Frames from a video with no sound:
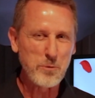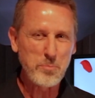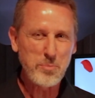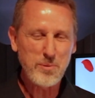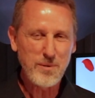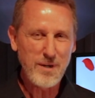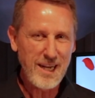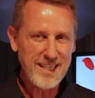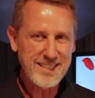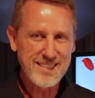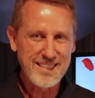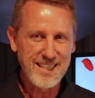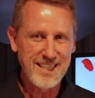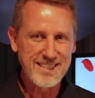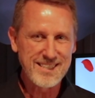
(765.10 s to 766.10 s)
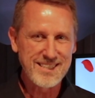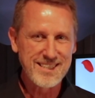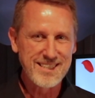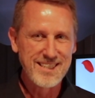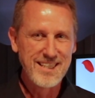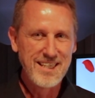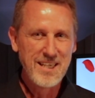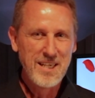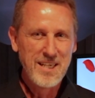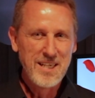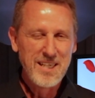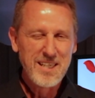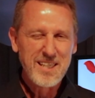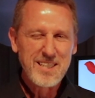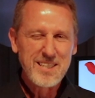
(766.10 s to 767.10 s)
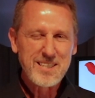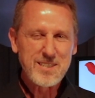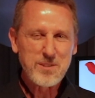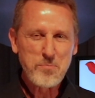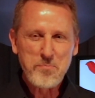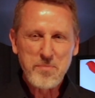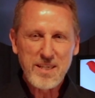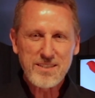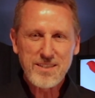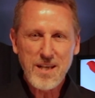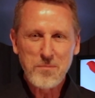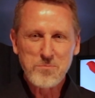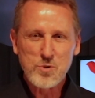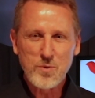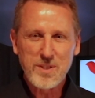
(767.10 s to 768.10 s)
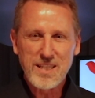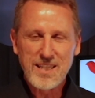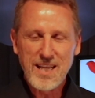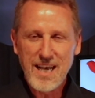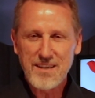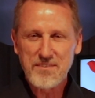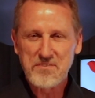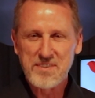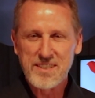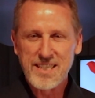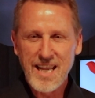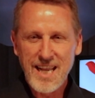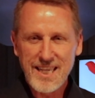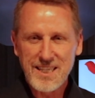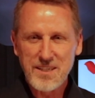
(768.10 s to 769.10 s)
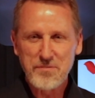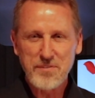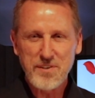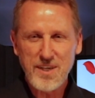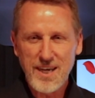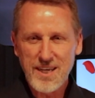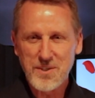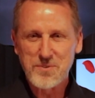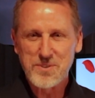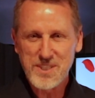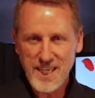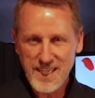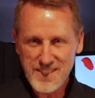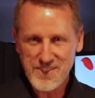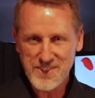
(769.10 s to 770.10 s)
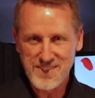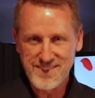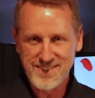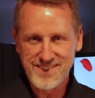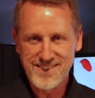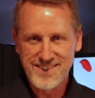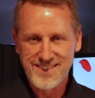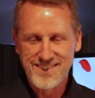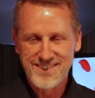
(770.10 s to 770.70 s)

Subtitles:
to process. Submit comes with a lot of negative connotations.